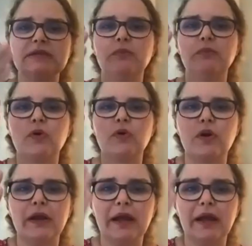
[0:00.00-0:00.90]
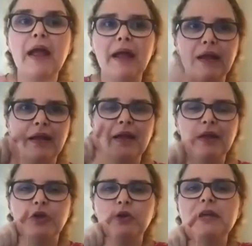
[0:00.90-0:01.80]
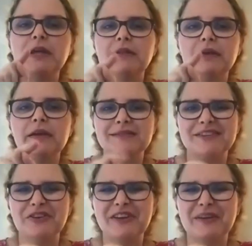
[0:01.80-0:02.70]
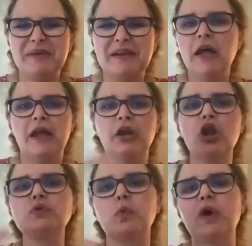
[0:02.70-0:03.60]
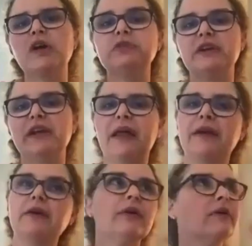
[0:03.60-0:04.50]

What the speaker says: It's more, hey, you need this. You know what I mean? And not wondering like, oh,